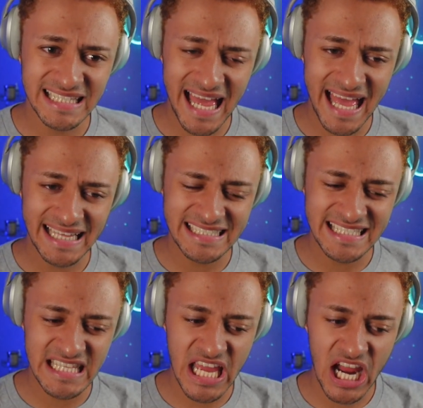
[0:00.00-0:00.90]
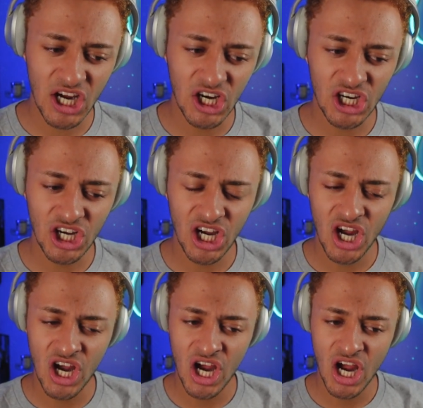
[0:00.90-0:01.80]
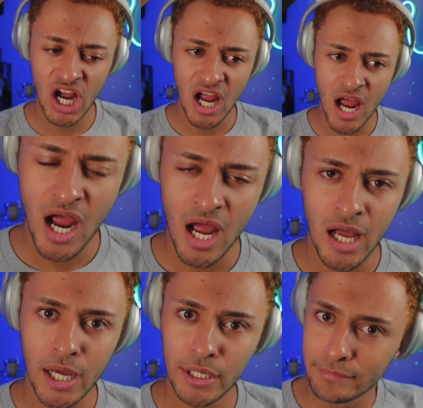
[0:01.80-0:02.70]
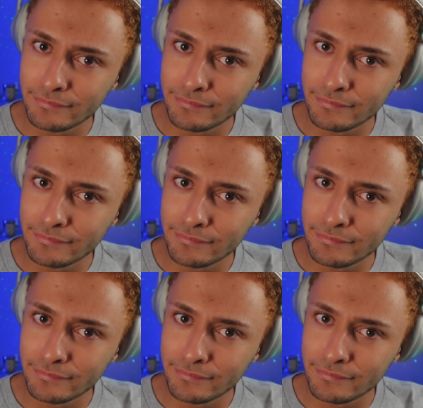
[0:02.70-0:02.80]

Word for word: cleanse their? All right. All right. Four words. Four